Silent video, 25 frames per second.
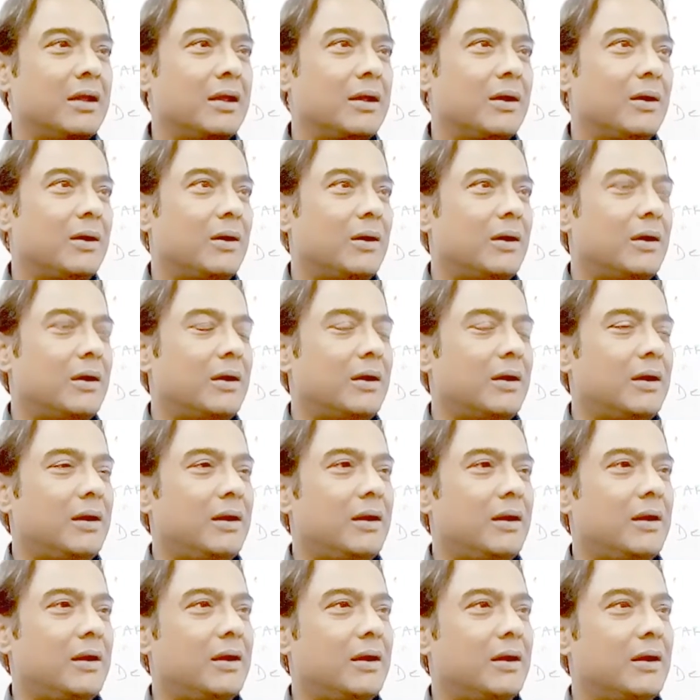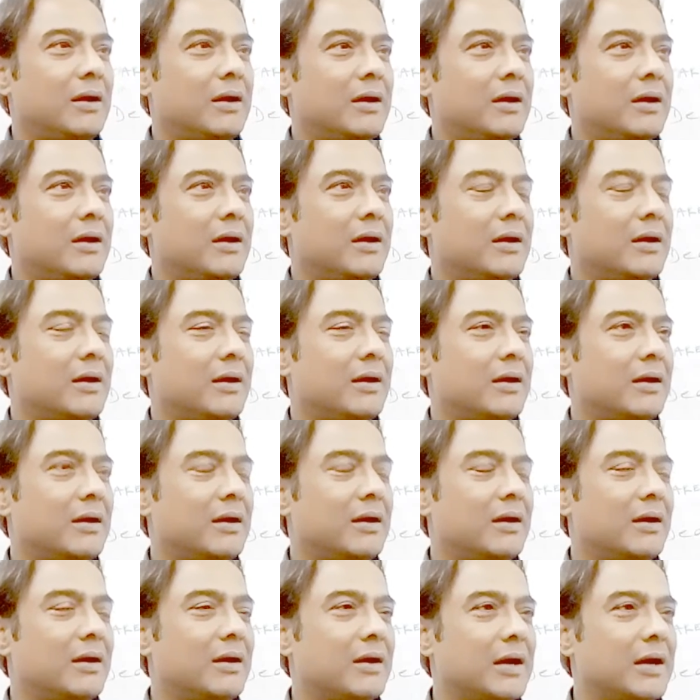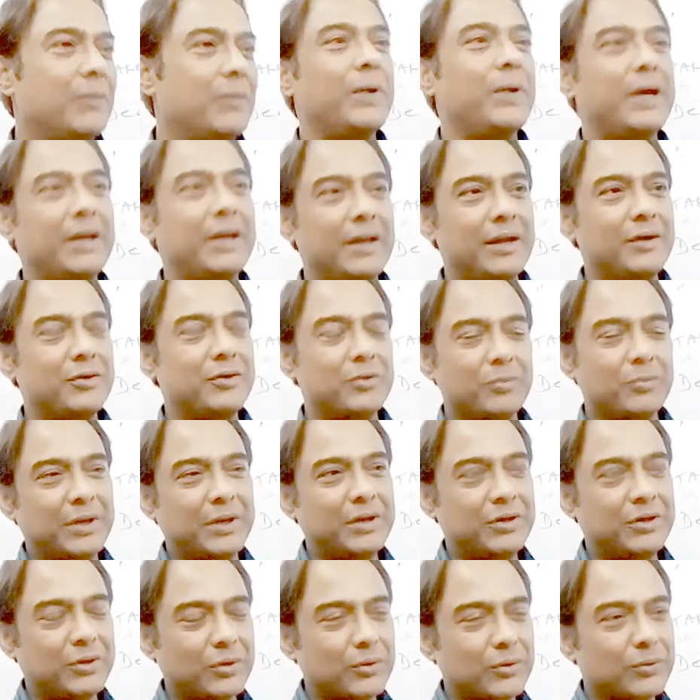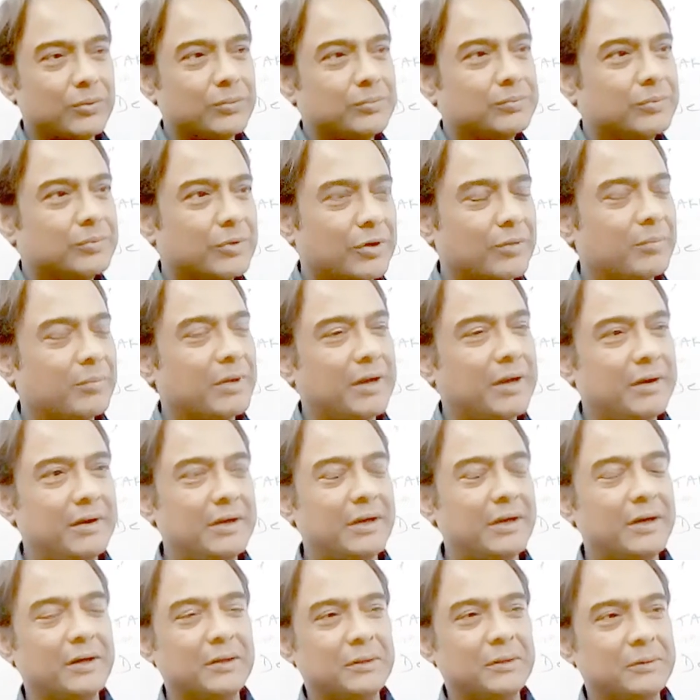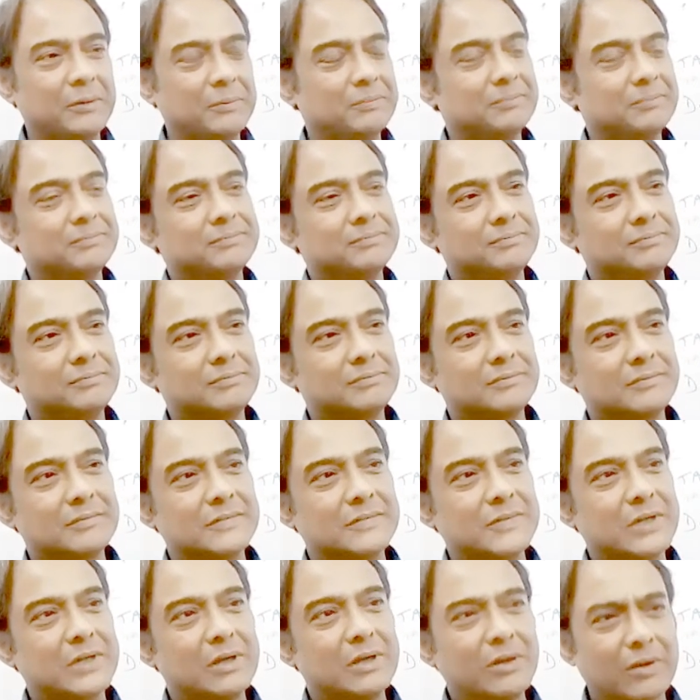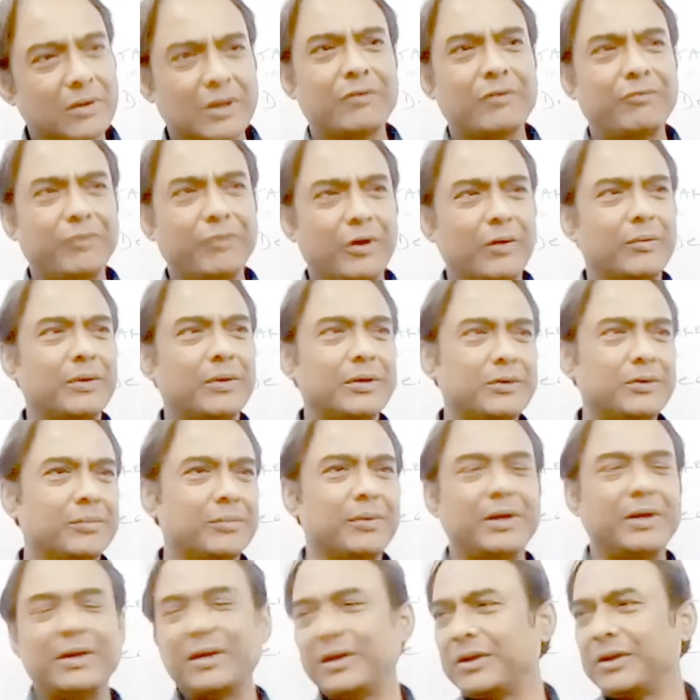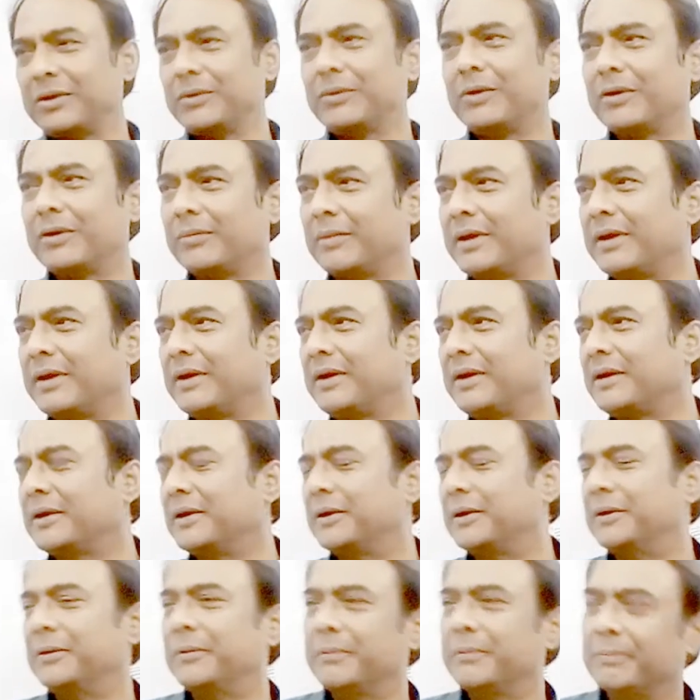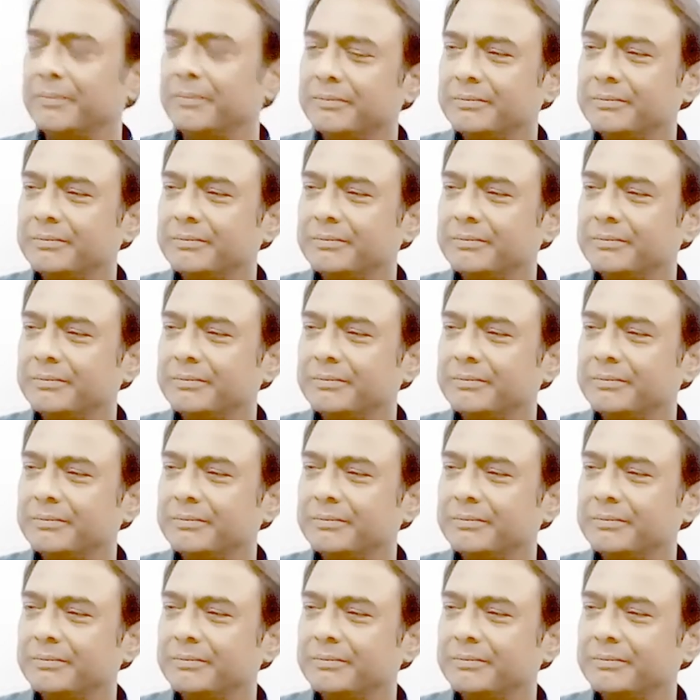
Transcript: Or, I'm waiting to meet you on my return. Looking forward to meeting you on my return.